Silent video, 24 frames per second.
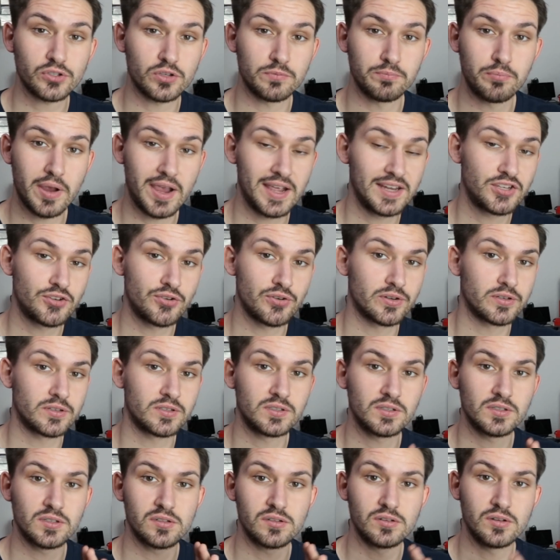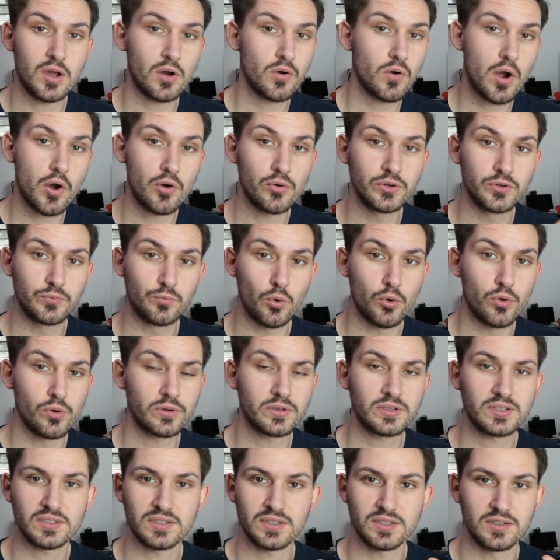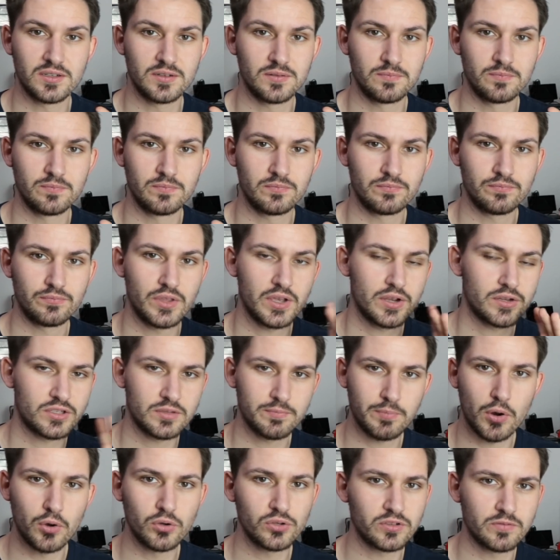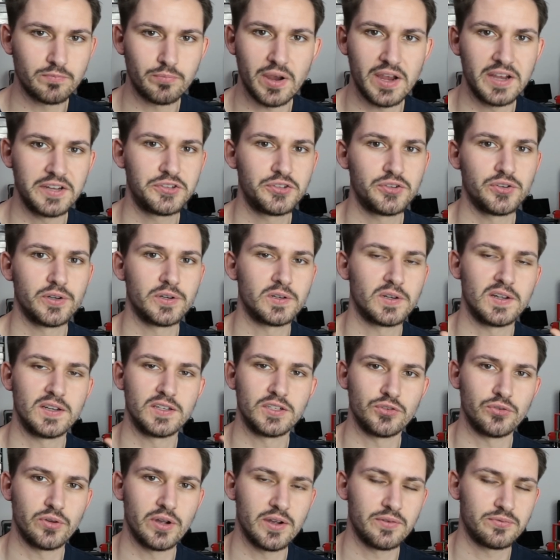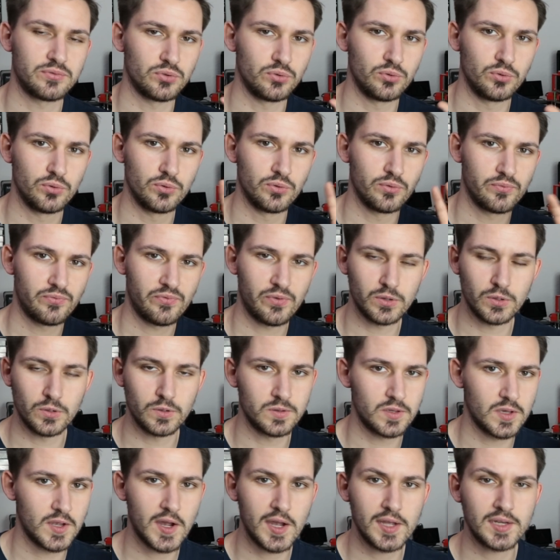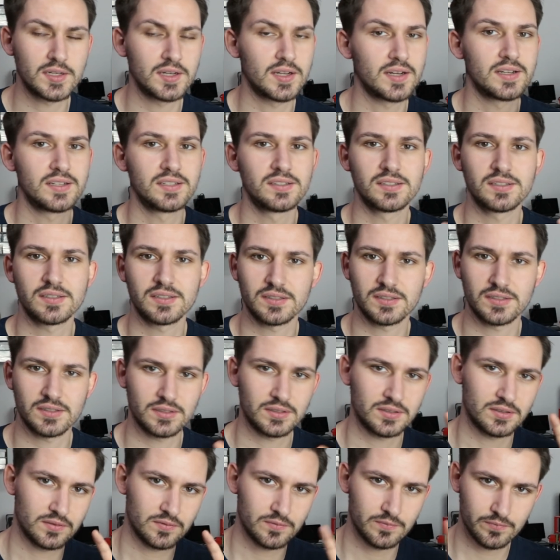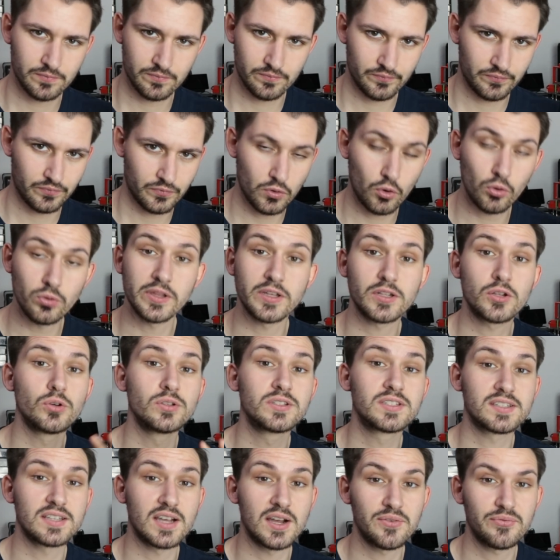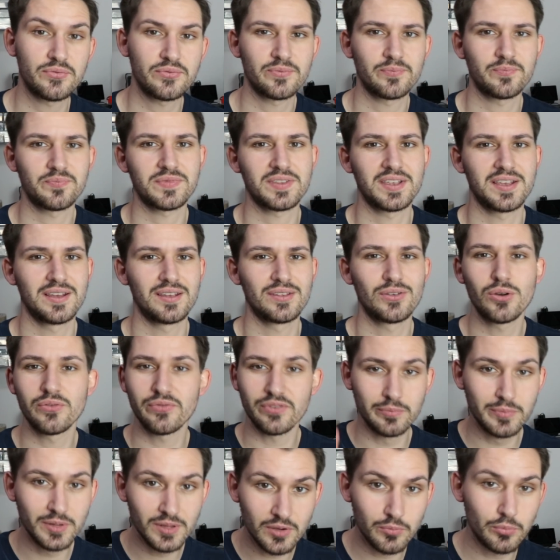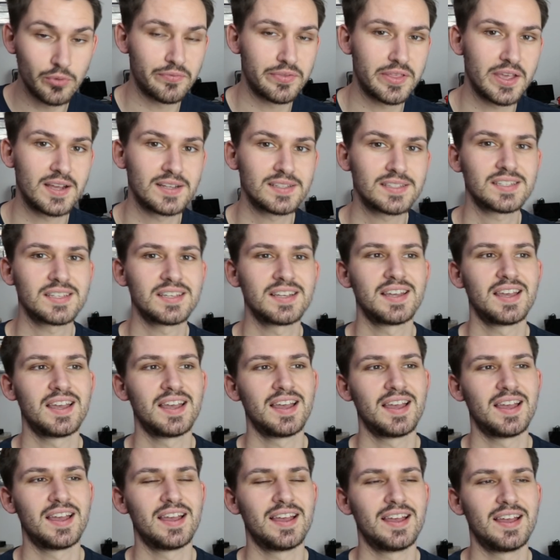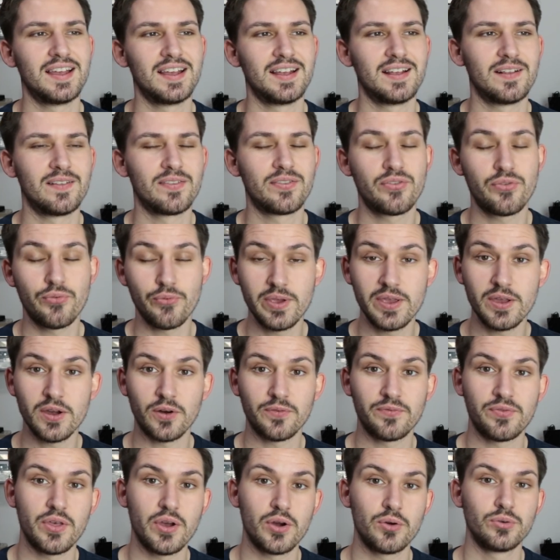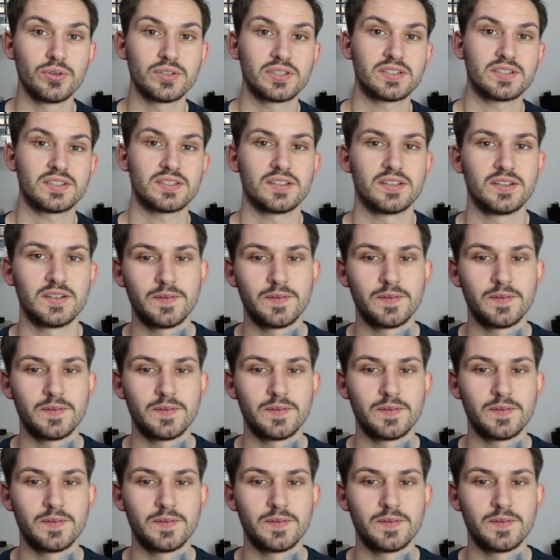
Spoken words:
on Patreon know how it works. There's a post on Patreon and you have to follow the guidelines, all that good stuff. You're familiar with that. 3 of those